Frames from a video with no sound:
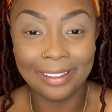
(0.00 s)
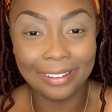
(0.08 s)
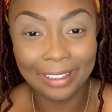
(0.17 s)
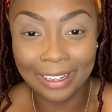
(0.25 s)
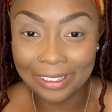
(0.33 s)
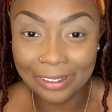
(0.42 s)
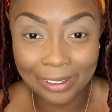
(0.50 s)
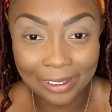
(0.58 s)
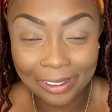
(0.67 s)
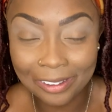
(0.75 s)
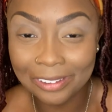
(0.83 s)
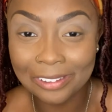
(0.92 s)
a year
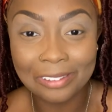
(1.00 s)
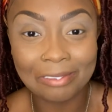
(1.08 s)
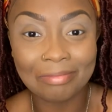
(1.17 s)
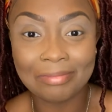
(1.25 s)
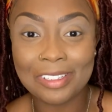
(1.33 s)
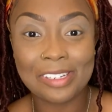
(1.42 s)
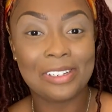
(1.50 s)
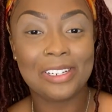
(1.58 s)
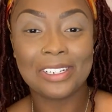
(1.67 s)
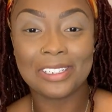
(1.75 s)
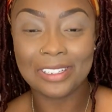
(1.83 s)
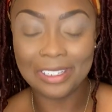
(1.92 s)
ago, 2
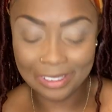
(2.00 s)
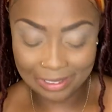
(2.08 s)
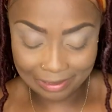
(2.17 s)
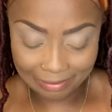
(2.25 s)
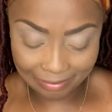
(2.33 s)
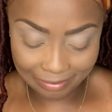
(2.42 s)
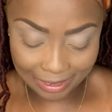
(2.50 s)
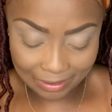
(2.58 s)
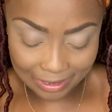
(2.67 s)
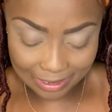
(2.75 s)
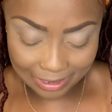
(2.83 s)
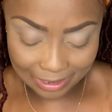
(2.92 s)
years ago, I would
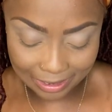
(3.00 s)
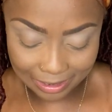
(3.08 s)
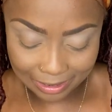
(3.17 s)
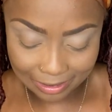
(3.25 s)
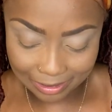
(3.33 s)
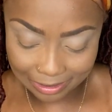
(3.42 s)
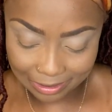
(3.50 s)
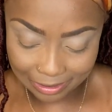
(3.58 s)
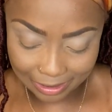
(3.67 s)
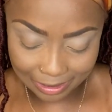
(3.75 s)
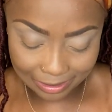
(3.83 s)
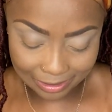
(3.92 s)
have said, girl, you
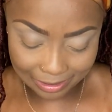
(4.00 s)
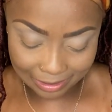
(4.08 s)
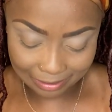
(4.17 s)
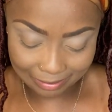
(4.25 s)
crazy.